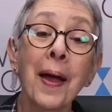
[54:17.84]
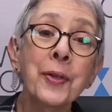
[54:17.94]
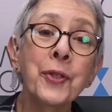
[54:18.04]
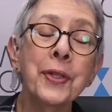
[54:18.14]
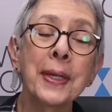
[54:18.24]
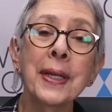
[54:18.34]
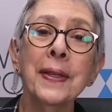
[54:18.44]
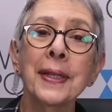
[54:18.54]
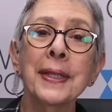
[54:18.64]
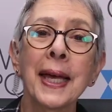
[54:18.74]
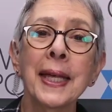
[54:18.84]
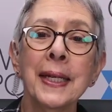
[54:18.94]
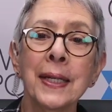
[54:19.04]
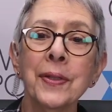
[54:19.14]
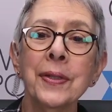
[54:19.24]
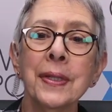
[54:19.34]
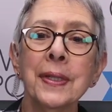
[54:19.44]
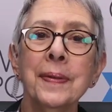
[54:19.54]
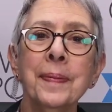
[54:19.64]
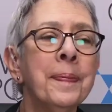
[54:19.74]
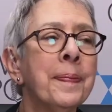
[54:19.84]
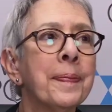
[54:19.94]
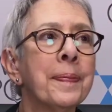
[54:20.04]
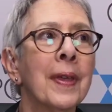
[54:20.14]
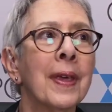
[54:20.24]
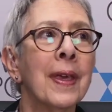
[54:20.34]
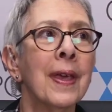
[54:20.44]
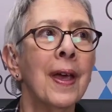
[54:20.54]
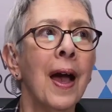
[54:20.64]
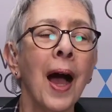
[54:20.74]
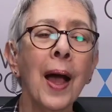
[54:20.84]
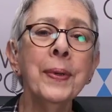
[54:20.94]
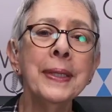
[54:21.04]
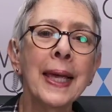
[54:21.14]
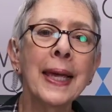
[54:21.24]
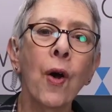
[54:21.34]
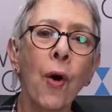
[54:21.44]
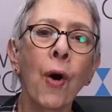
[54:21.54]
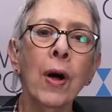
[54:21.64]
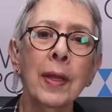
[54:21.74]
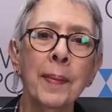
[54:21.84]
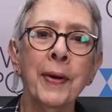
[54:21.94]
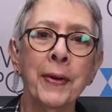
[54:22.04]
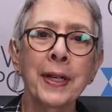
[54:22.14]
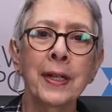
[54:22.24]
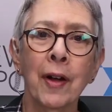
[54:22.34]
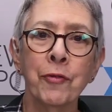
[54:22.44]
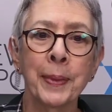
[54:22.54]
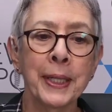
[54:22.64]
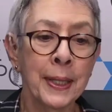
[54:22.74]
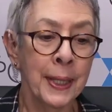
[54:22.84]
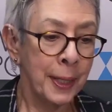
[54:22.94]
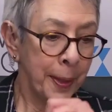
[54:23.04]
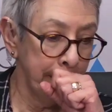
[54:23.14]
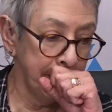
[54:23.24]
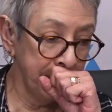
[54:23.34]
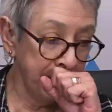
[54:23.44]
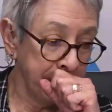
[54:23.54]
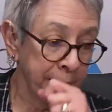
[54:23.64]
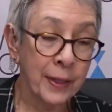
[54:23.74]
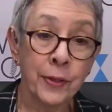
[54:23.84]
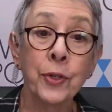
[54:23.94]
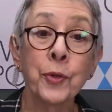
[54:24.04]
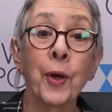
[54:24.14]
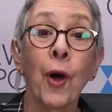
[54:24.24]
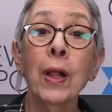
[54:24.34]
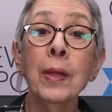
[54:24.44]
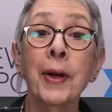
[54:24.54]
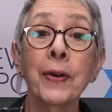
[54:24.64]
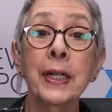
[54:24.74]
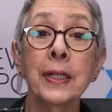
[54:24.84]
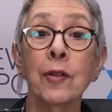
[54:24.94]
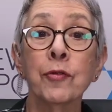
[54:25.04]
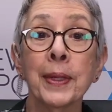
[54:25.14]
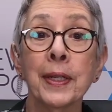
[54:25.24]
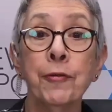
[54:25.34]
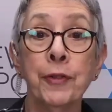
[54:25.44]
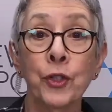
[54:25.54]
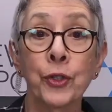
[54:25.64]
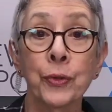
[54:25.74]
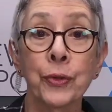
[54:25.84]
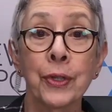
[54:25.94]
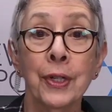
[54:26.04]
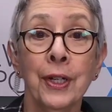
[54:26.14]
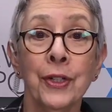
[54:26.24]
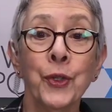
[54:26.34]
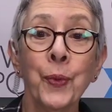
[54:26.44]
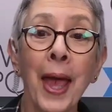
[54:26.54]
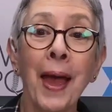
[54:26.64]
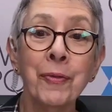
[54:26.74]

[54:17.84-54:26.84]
was thinking that that is, I would like all American government, excuse me, all American government officials to have